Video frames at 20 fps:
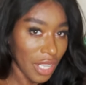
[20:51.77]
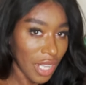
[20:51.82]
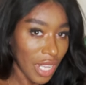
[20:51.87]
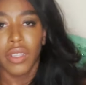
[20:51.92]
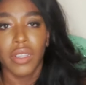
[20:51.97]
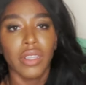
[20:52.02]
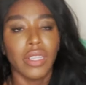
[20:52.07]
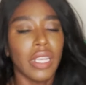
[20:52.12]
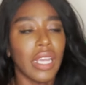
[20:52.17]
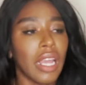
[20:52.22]

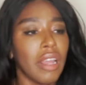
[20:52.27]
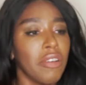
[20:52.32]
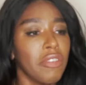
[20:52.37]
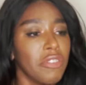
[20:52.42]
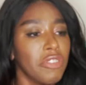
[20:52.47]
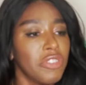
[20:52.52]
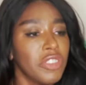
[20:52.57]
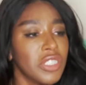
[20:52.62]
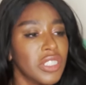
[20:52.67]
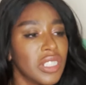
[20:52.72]
The
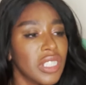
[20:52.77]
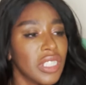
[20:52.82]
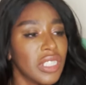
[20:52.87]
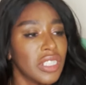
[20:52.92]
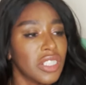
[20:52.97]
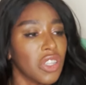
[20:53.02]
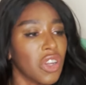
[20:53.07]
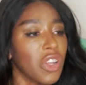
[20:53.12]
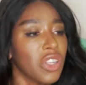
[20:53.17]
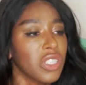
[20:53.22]

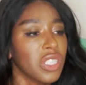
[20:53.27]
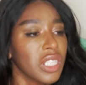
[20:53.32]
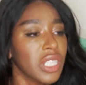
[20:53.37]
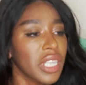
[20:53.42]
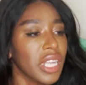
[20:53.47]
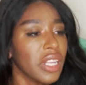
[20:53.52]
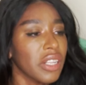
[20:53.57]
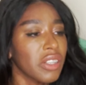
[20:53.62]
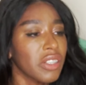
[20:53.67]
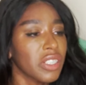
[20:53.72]
emphasis on the
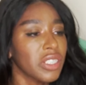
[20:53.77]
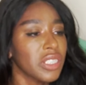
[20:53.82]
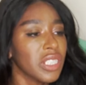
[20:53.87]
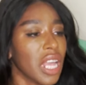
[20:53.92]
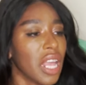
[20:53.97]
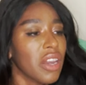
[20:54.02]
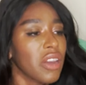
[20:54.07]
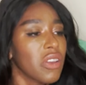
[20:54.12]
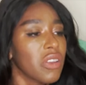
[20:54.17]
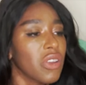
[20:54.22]

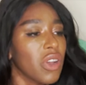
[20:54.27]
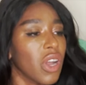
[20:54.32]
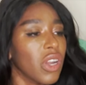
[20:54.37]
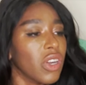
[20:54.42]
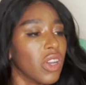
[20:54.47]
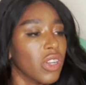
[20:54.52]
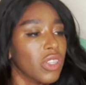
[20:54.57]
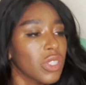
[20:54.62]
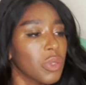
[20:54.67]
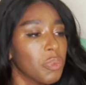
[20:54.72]
killers and
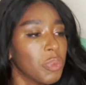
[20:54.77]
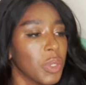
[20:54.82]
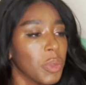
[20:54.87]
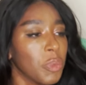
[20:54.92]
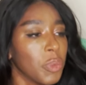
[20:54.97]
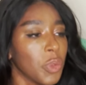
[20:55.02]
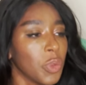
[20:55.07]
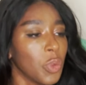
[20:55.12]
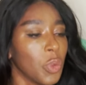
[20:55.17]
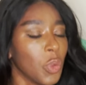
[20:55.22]
not on the
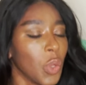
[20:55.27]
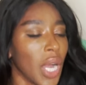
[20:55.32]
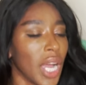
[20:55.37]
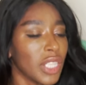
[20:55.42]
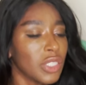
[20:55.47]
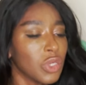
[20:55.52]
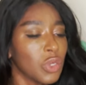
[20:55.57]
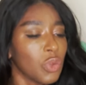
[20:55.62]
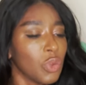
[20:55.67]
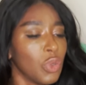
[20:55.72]
people who
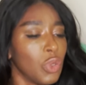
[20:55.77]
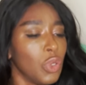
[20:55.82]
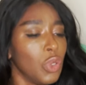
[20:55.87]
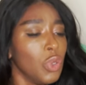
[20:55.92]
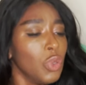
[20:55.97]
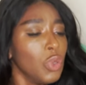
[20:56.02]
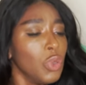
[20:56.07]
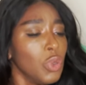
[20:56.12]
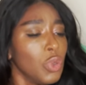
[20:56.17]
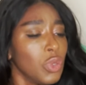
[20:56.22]
had to
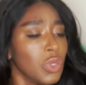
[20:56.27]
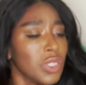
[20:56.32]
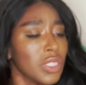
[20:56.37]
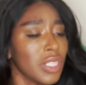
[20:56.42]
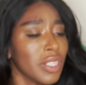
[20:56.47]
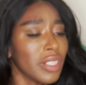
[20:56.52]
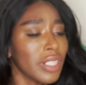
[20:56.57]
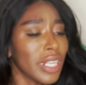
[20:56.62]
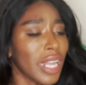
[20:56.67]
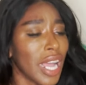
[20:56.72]
lose
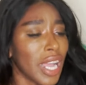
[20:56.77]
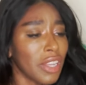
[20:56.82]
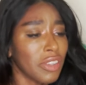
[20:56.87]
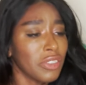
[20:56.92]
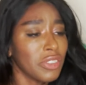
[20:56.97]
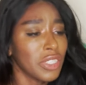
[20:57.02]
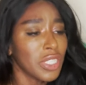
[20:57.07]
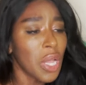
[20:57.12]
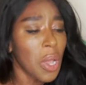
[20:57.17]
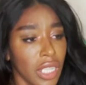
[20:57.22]
their
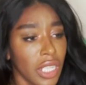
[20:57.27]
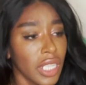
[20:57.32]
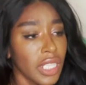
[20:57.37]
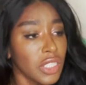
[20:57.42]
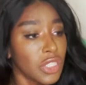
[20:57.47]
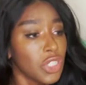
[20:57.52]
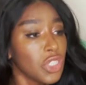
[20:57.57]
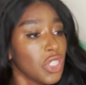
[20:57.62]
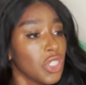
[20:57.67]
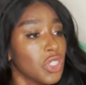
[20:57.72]
lives
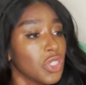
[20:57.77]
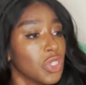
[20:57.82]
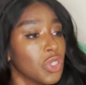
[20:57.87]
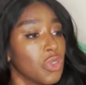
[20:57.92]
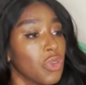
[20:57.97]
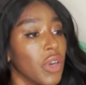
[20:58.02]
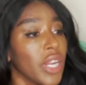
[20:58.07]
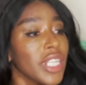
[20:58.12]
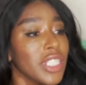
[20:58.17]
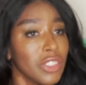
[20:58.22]
is
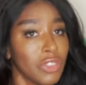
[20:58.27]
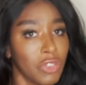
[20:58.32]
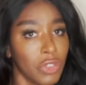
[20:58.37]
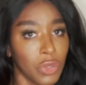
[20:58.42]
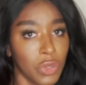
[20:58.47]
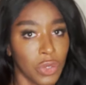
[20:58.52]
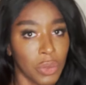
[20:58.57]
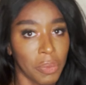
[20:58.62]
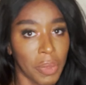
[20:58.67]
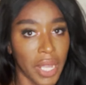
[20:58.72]

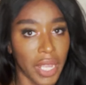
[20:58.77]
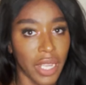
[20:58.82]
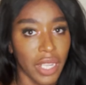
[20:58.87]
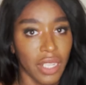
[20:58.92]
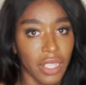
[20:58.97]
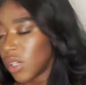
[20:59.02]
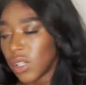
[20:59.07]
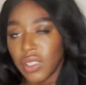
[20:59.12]
disgraceful to me.